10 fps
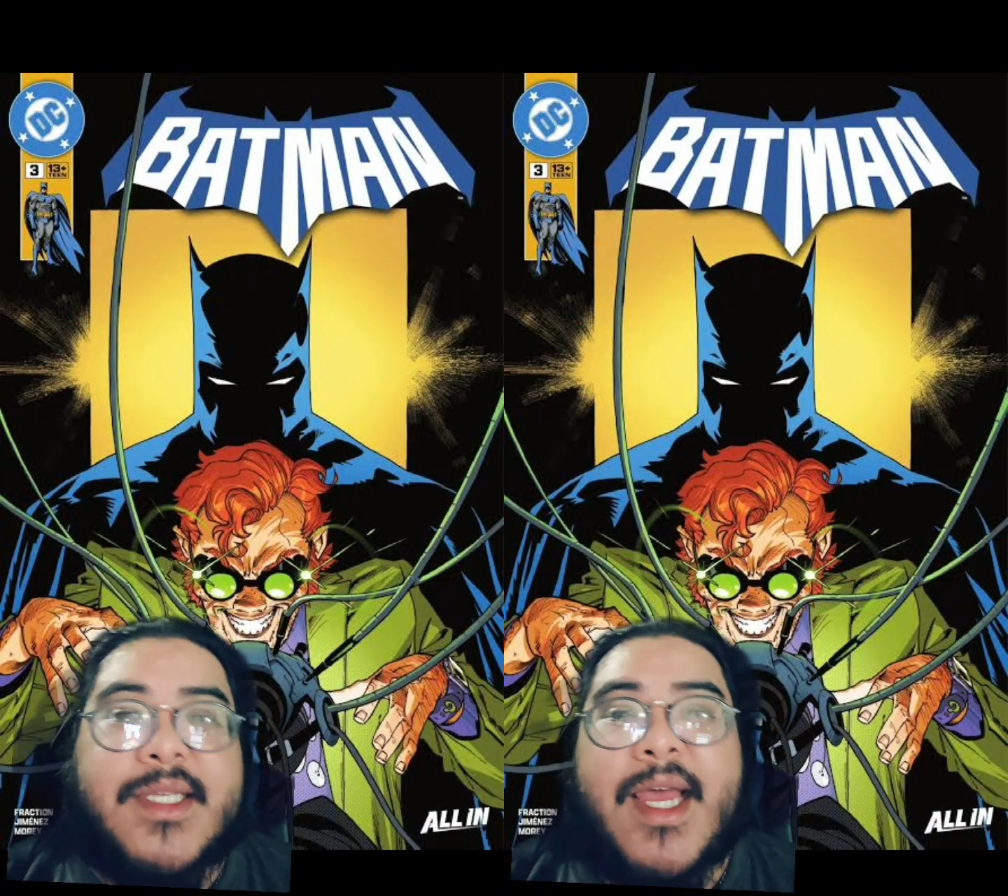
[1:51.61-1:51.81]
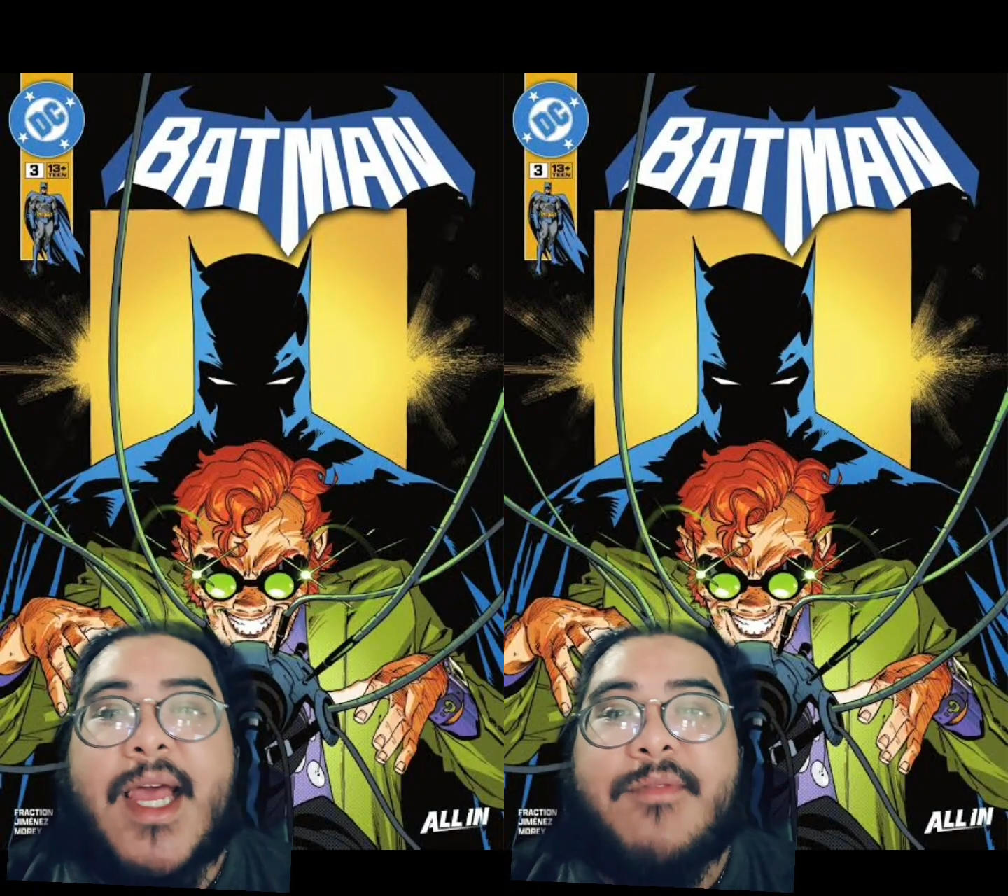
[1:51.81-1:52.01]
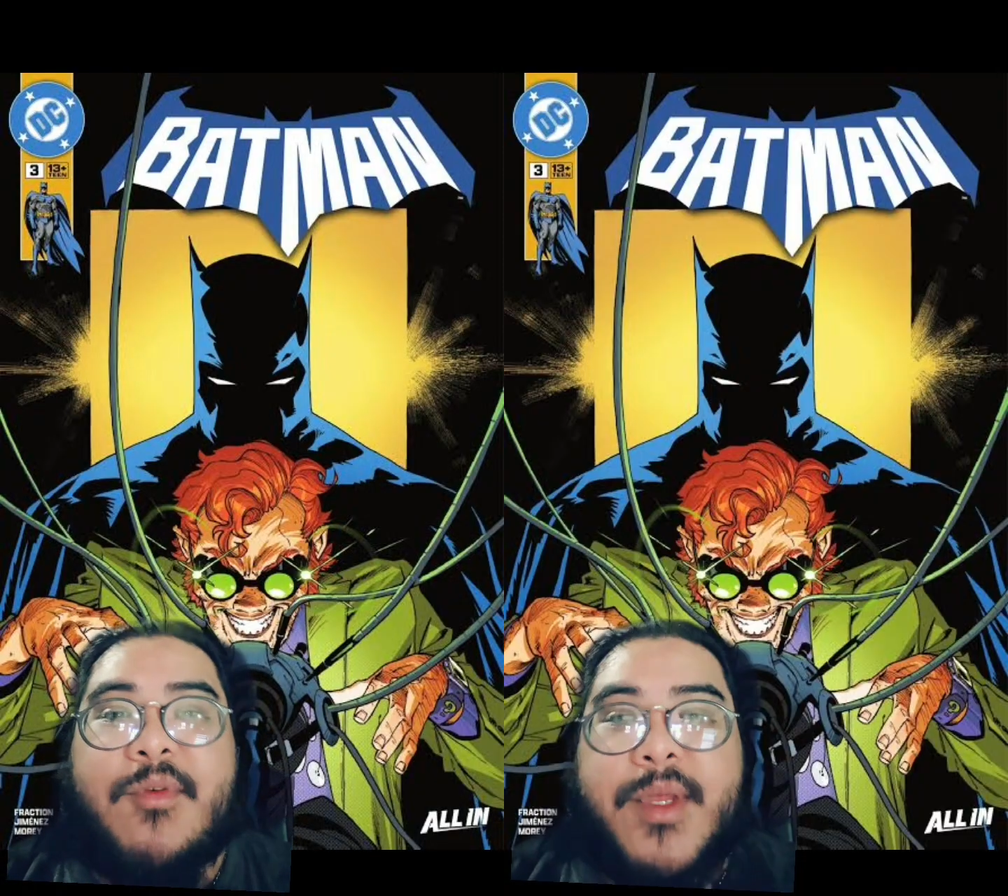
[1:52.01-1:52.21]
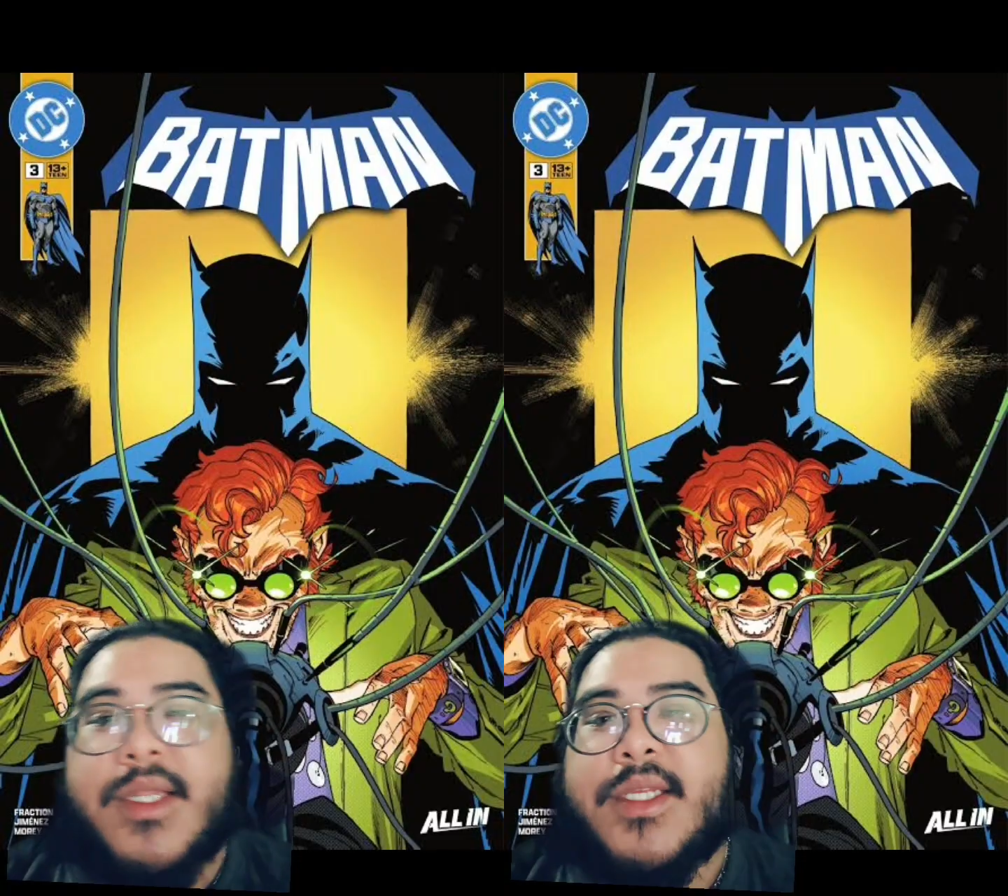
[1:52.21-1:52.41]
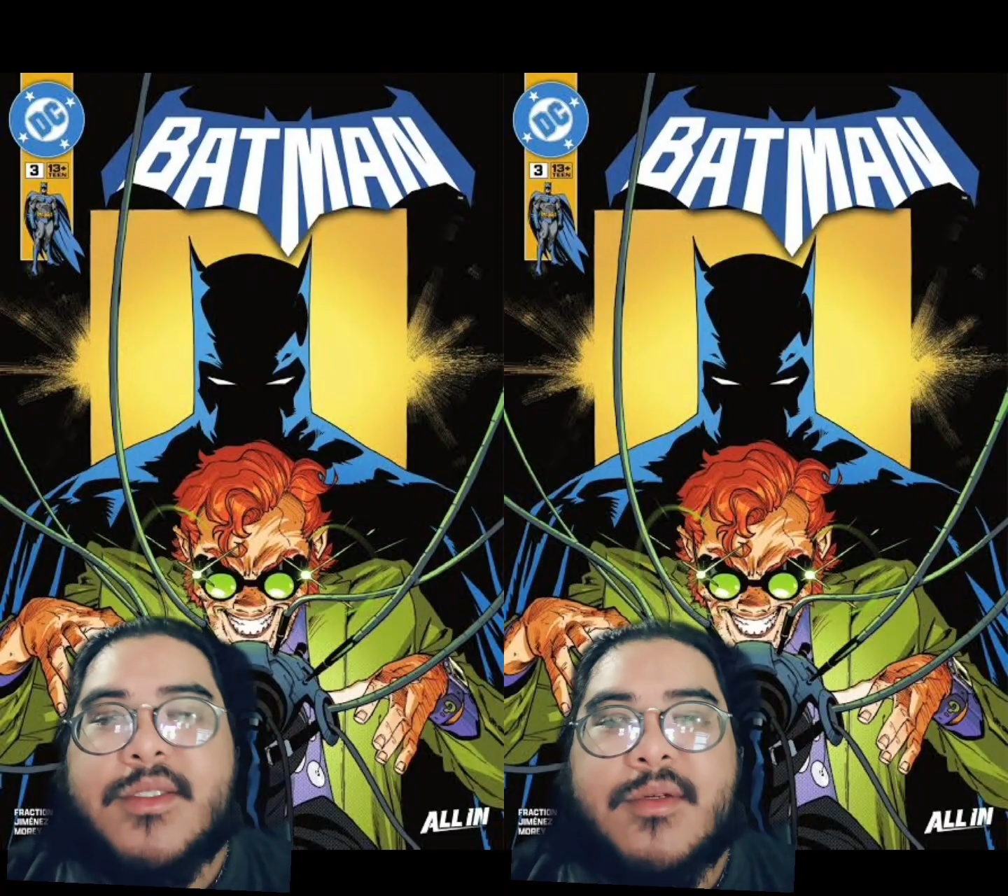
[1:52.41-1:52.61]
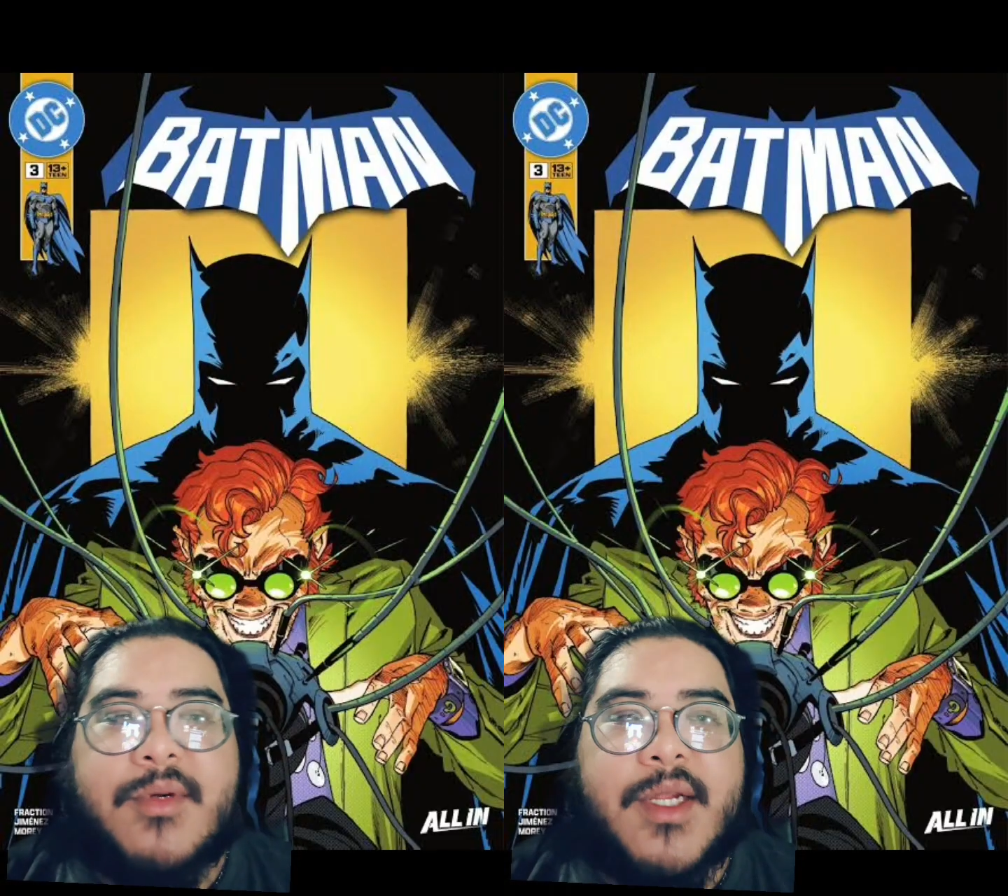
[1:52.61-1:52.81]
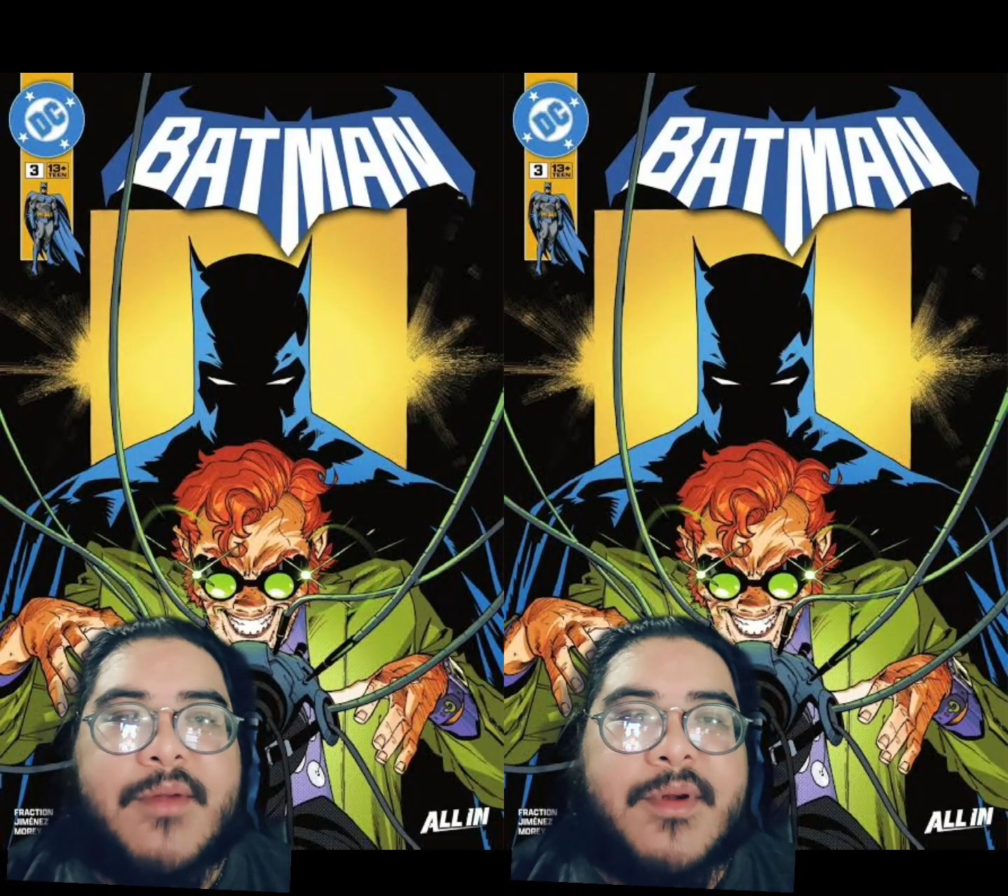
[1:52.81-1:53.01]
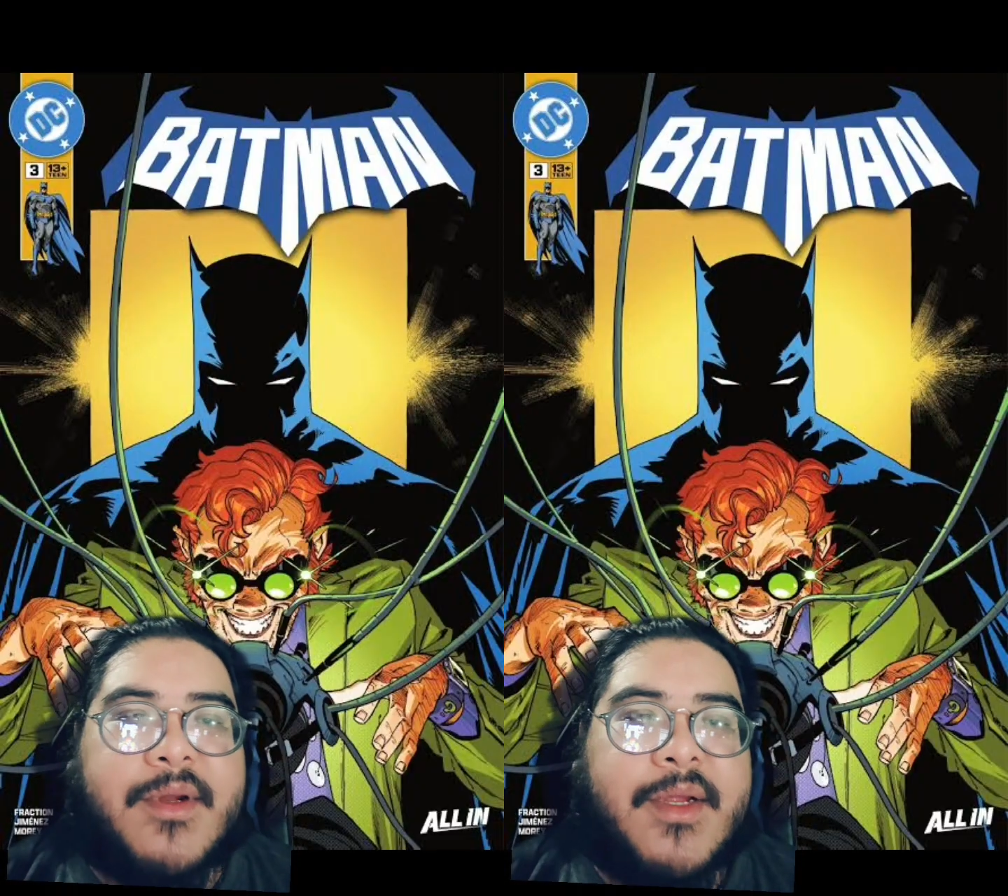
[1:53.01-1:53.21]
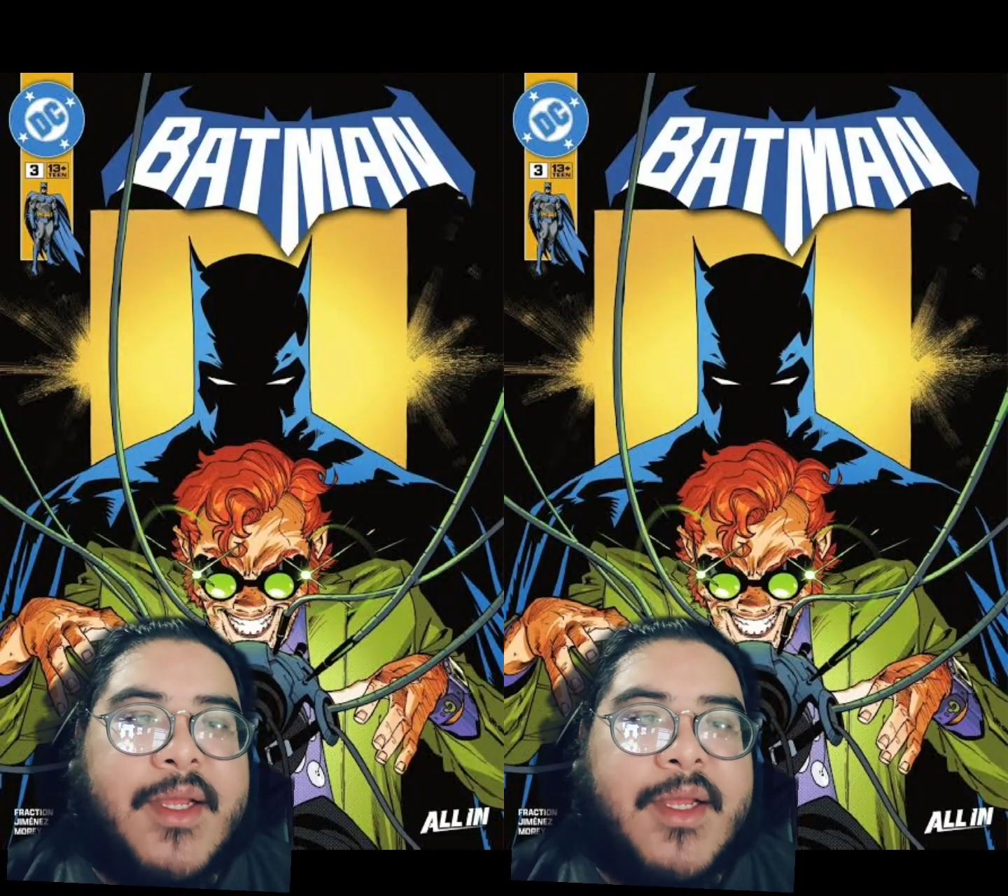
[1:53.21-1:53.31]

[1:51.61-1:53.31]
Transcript: to have a witness or whatever.